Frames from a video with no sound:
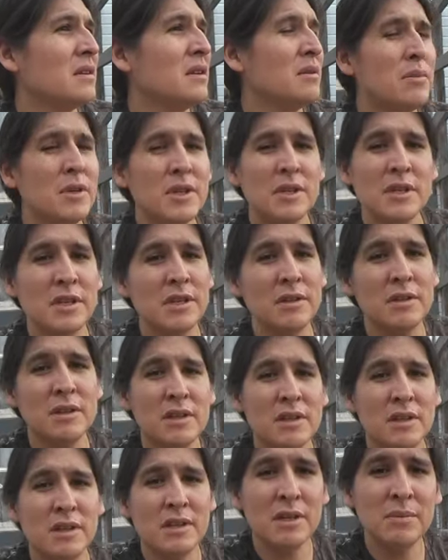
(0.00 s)
but is it?
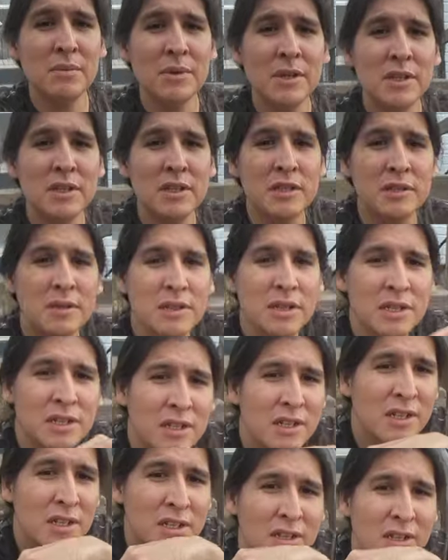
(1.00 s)
But
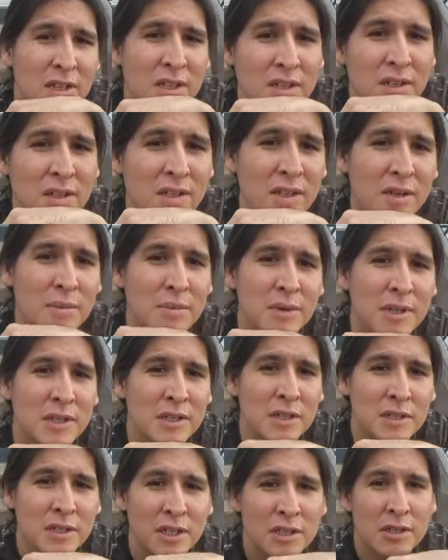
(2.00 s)

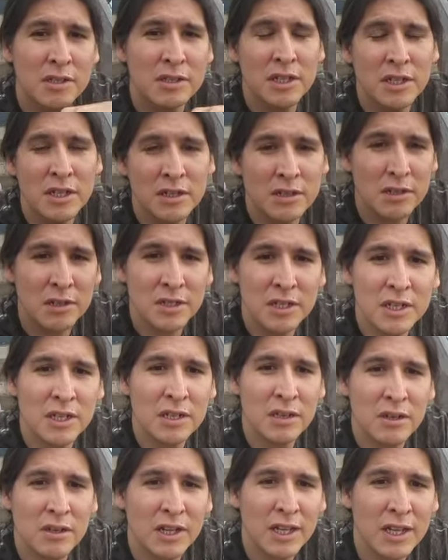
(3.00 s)
it's interesting to see,
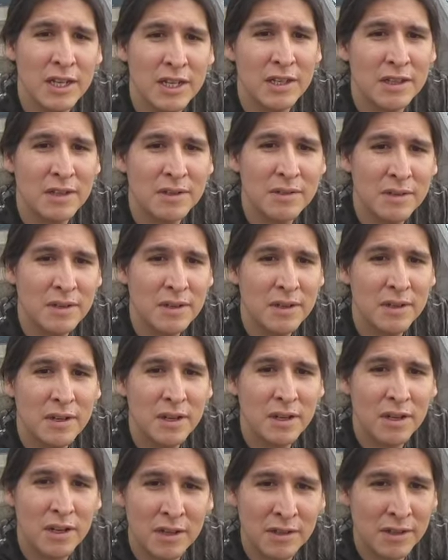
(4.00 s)
like
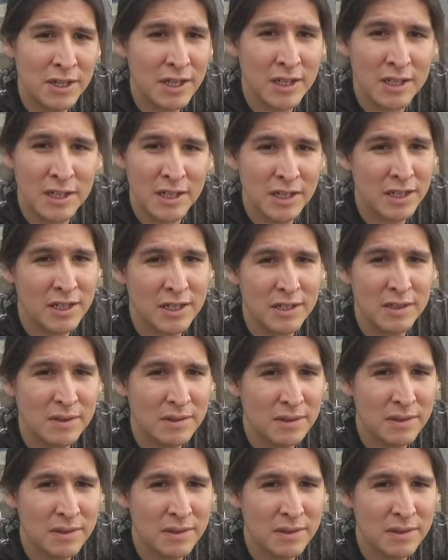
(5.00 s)
all that, like